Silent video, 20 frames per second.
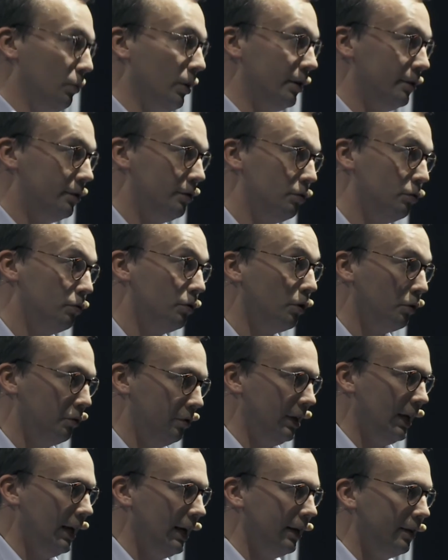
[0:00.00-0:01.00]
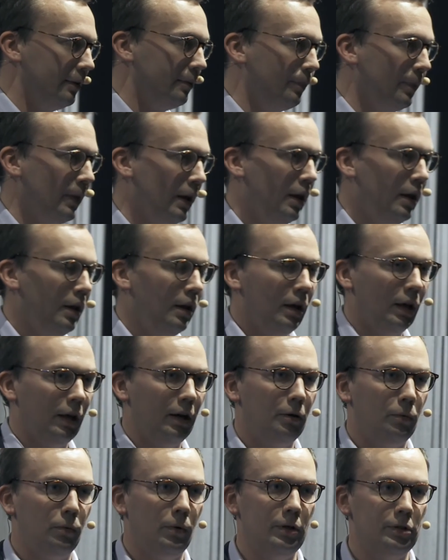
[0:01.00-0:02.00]
the ones who don't get it.
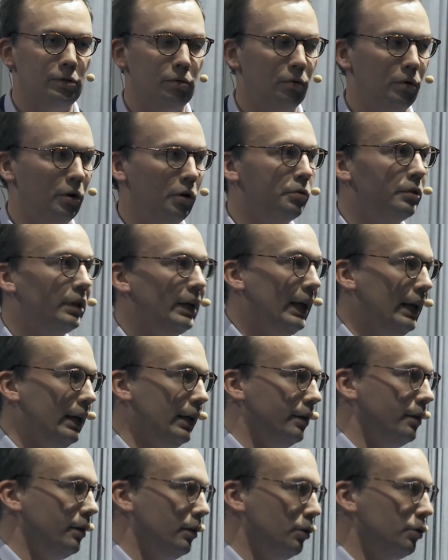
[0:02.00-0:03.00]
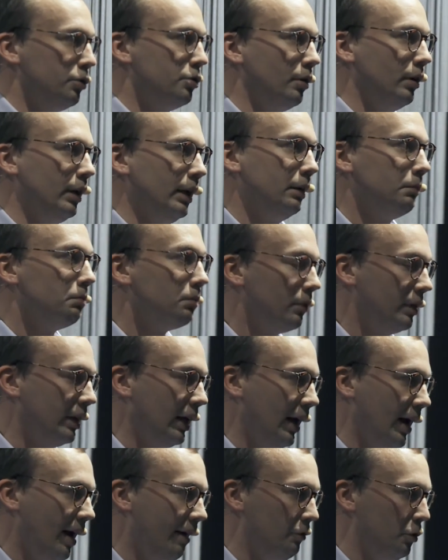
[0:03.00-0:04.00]
And the ones who don't get it, usually
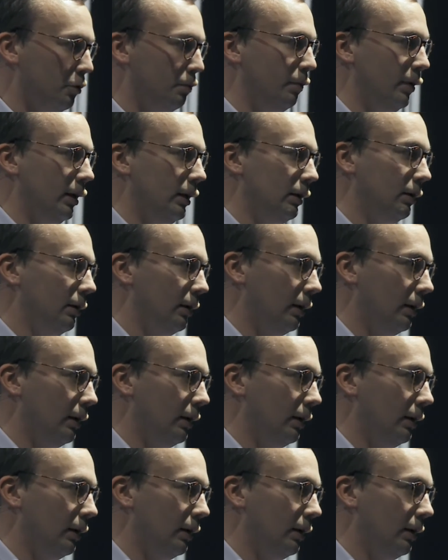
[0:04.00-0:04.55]
they haven't